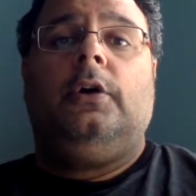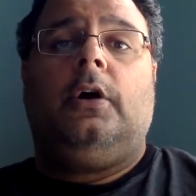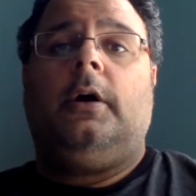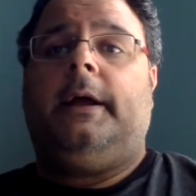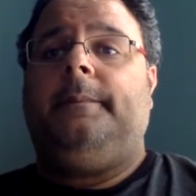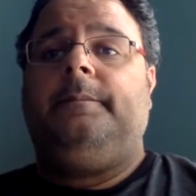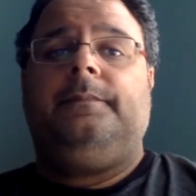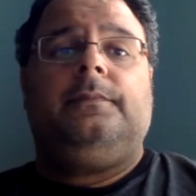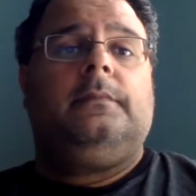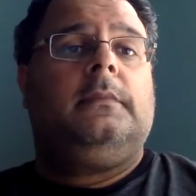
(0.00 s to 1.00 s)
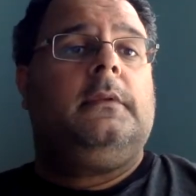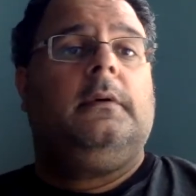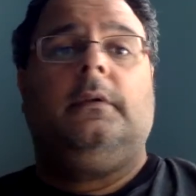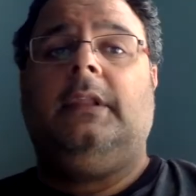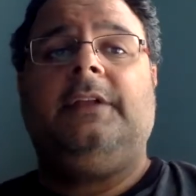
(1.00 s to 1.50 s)
All right,
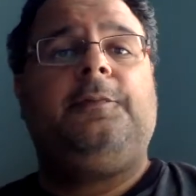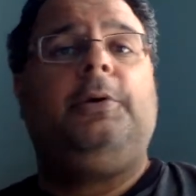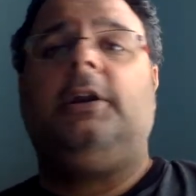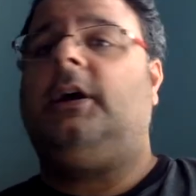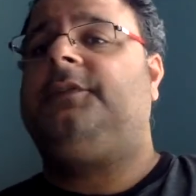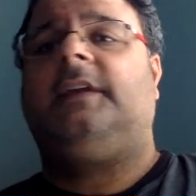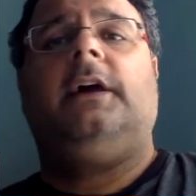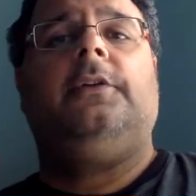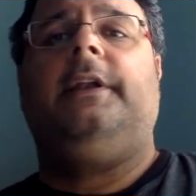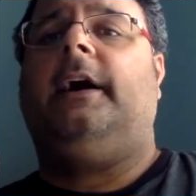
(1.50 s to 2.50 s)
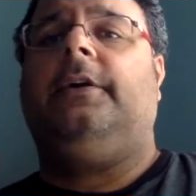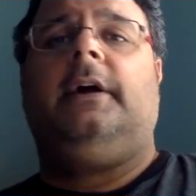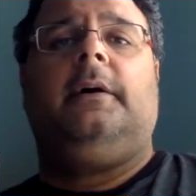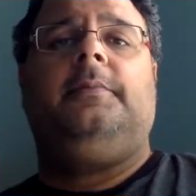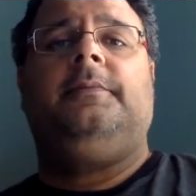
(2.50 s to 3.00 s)
let's put it all together now,
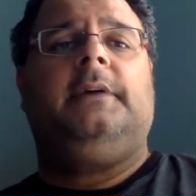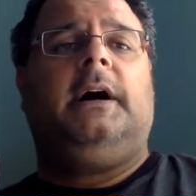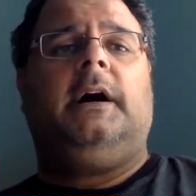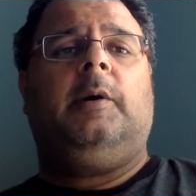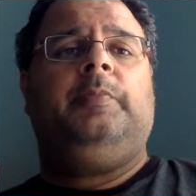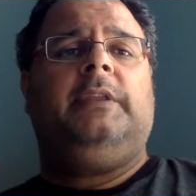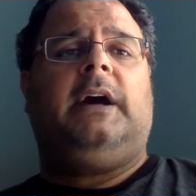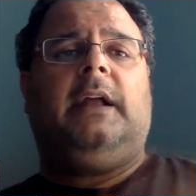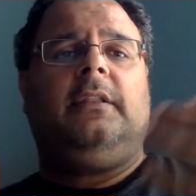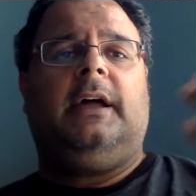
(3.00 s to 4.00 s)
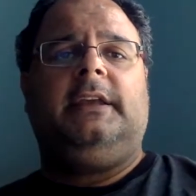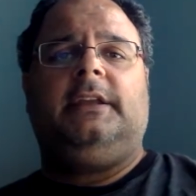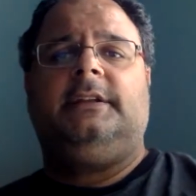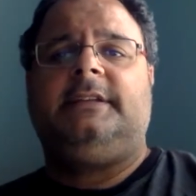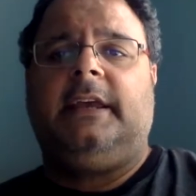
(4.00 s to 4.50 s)
yeah? I'd like
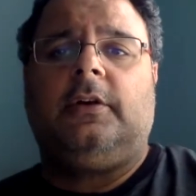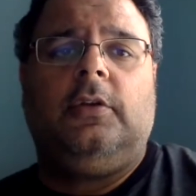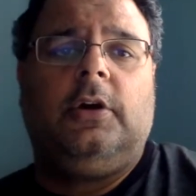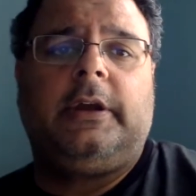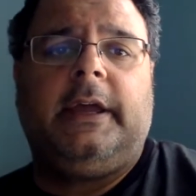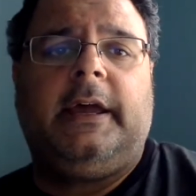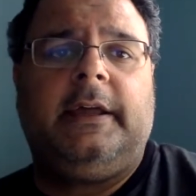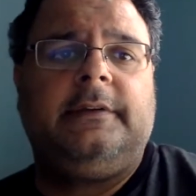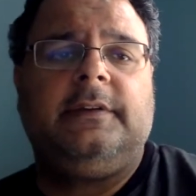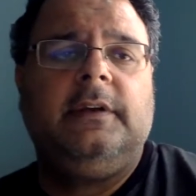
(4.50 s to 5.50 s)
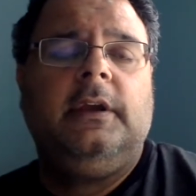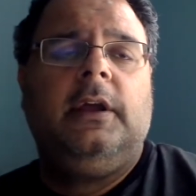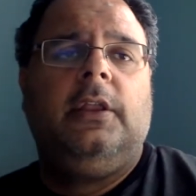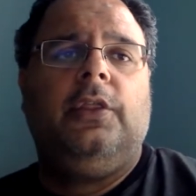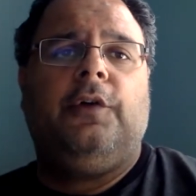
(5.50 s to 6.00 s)
you to take a look at
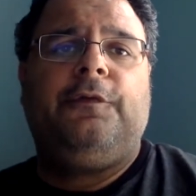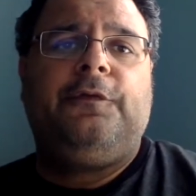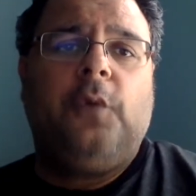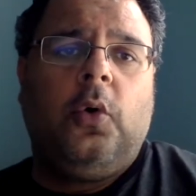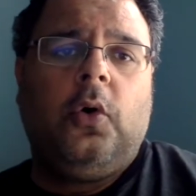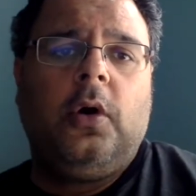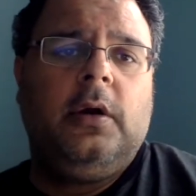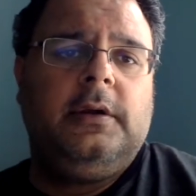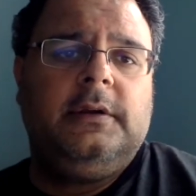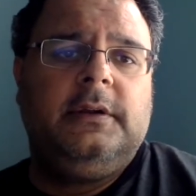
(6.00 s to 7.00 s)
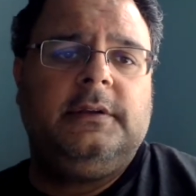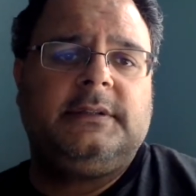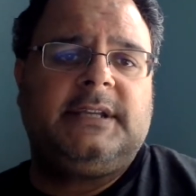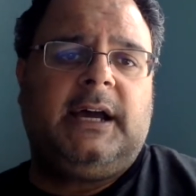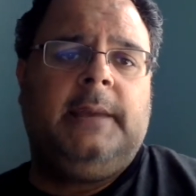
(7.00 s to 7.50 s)
the four
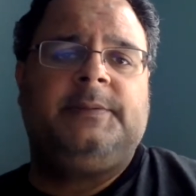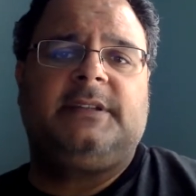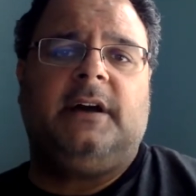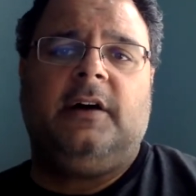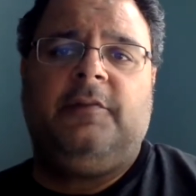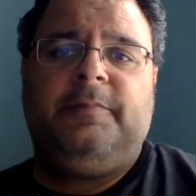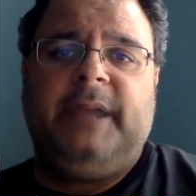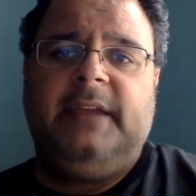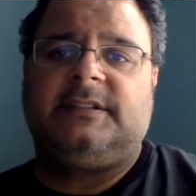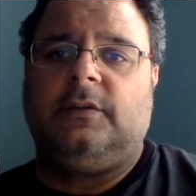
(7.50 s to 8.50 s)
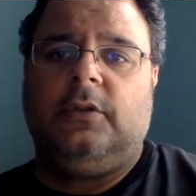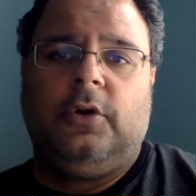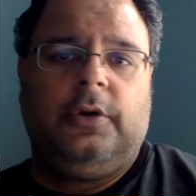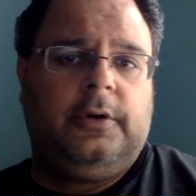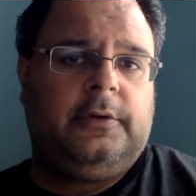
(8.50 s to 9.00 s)
types of base
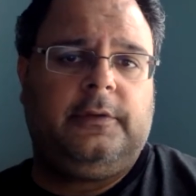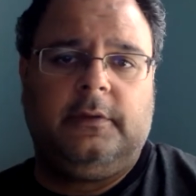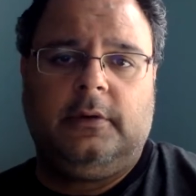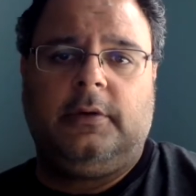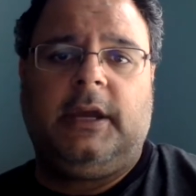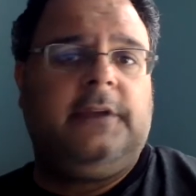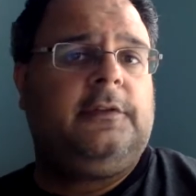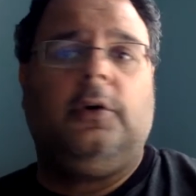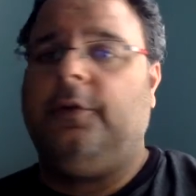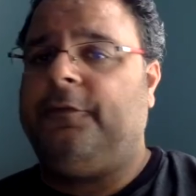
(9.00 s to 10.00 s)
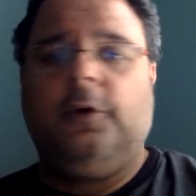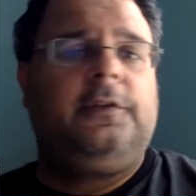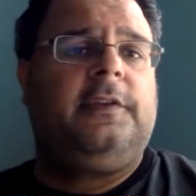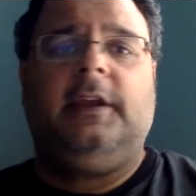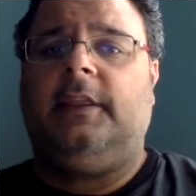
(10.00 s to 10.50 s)
learners. Okay, so the
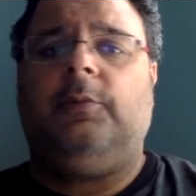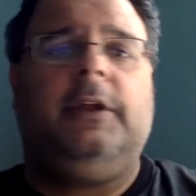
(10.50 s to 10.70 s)
first thing